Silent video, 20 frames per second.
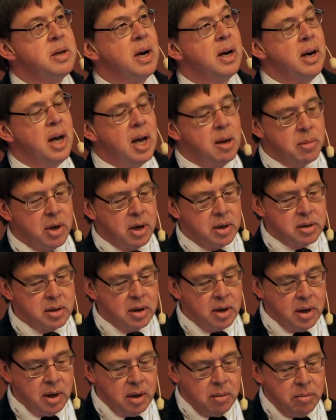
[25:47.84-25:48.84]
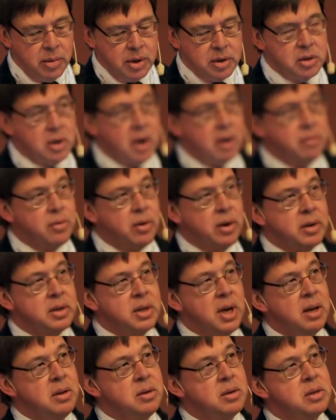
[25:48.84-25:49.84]
dynamics. But software
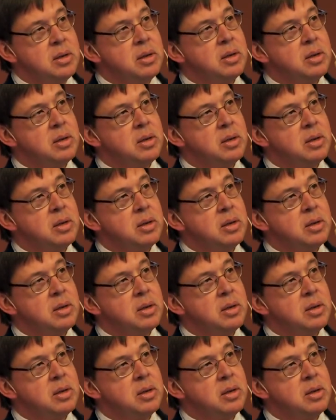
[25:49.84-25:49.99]
tends